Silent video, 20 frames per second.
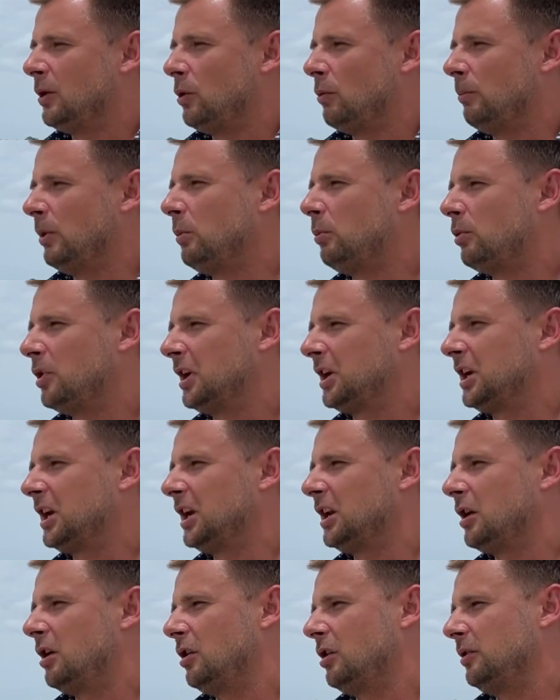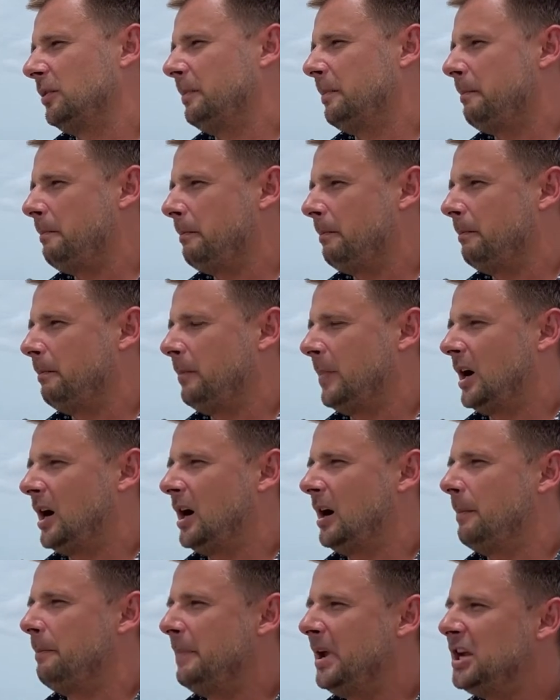we're working on
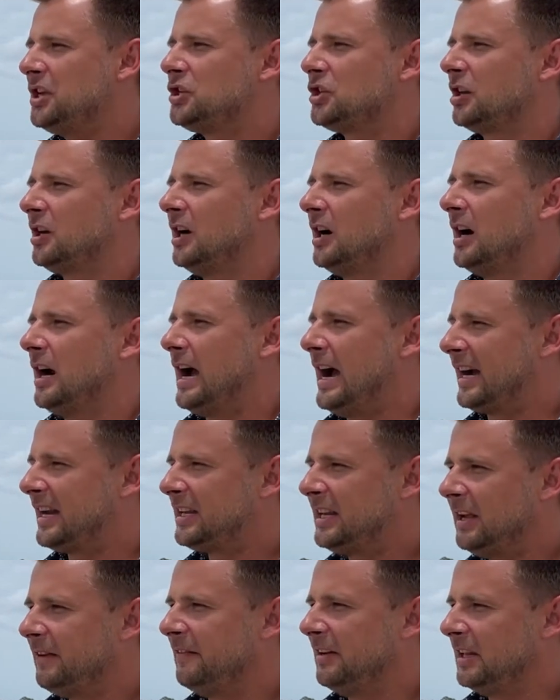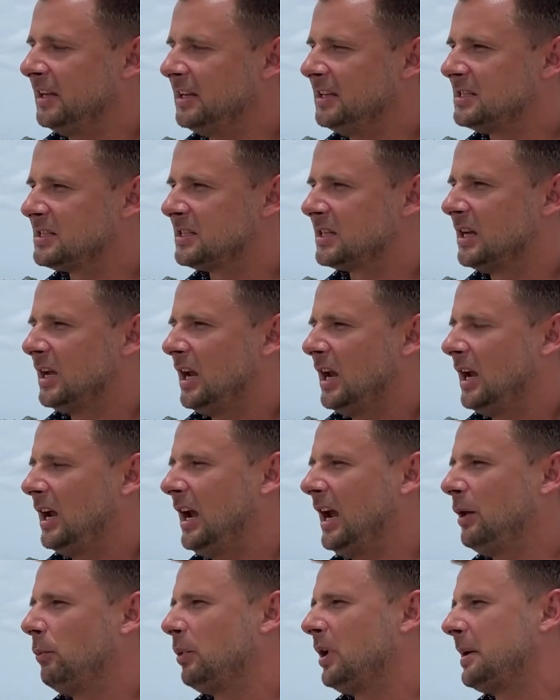uh, major activities.
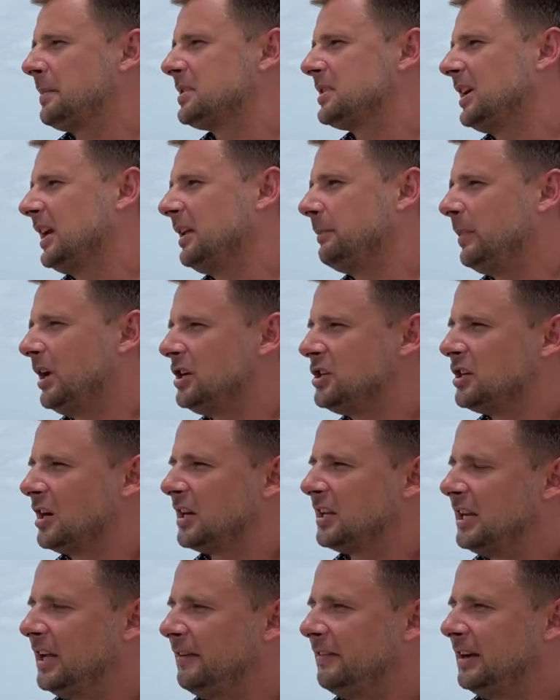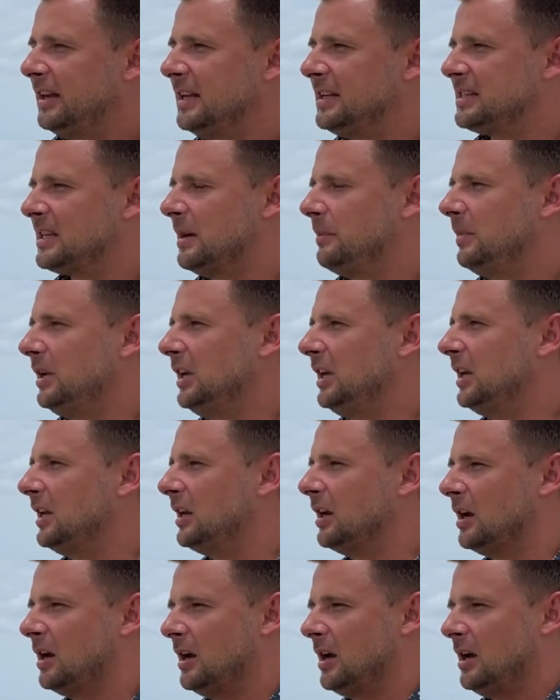And when I'm saying major activities, I
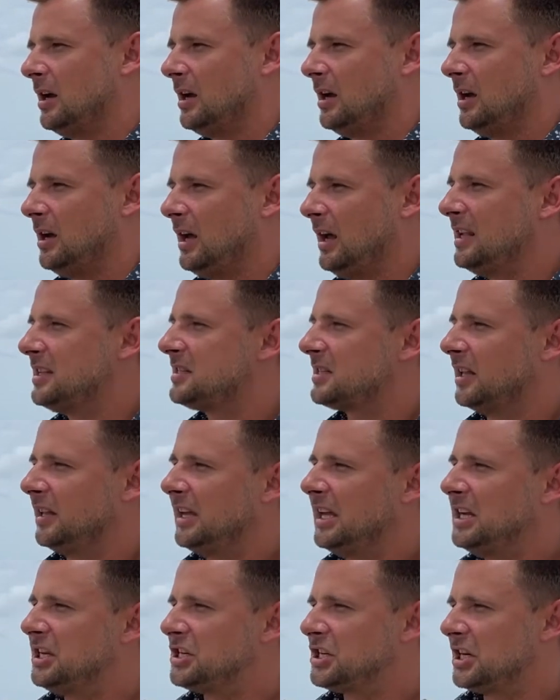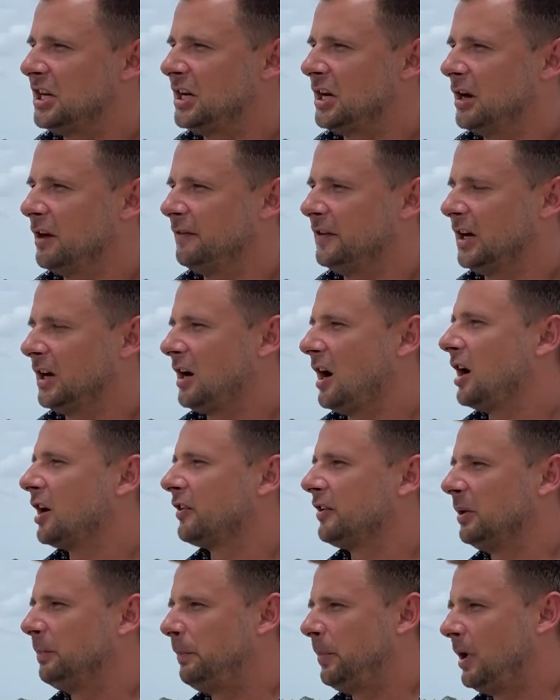mean installation of the
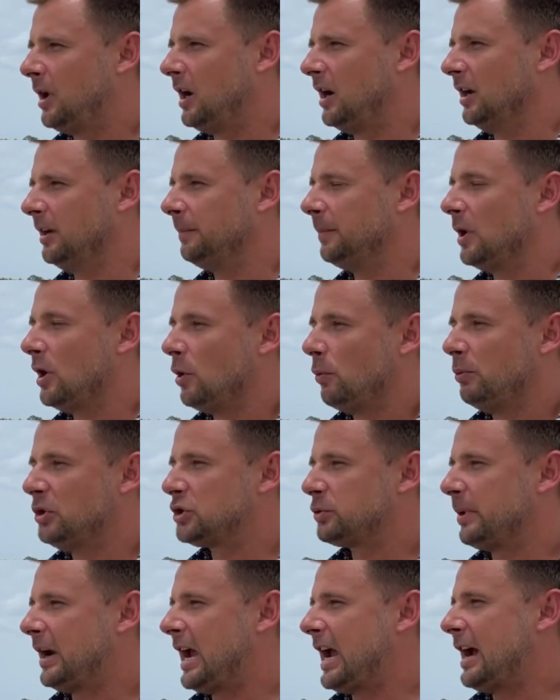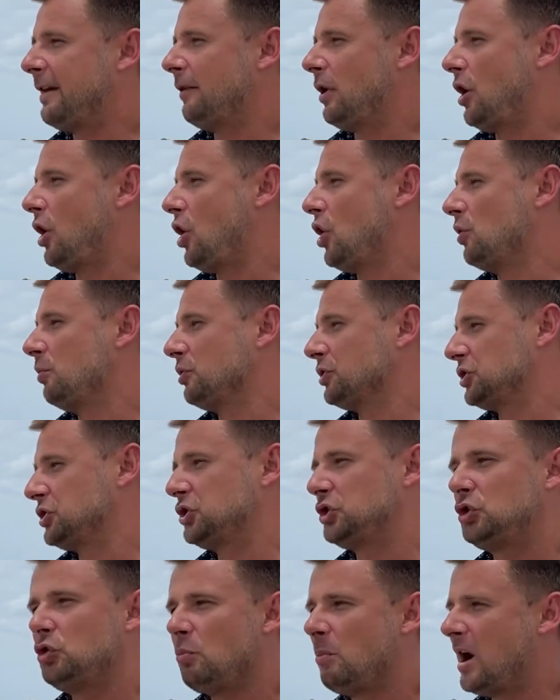concrete pipe, which we have
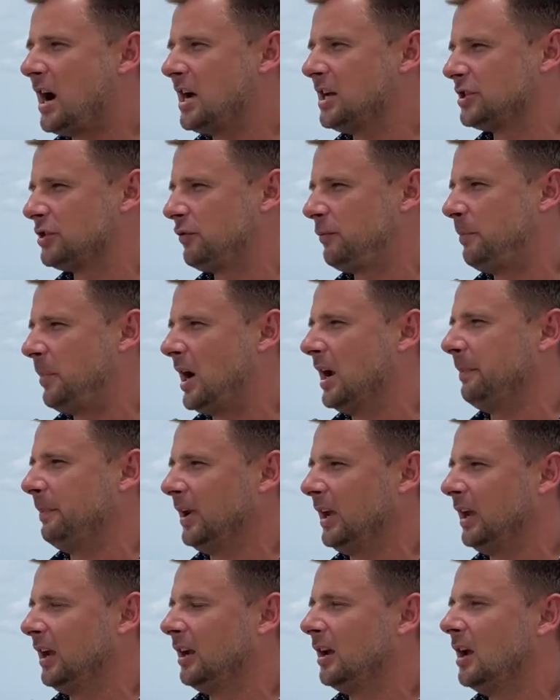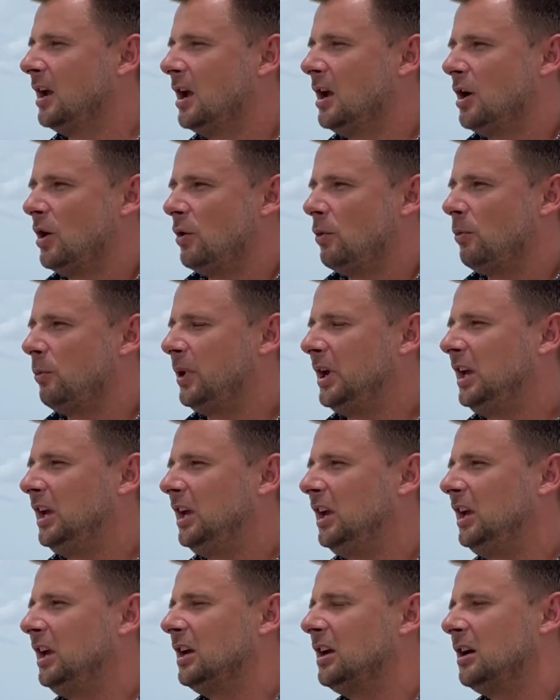almost two miles of piping. Very
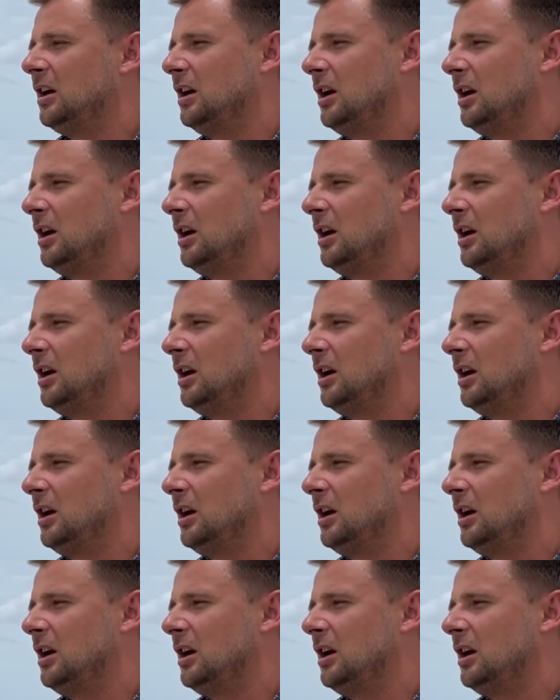we good.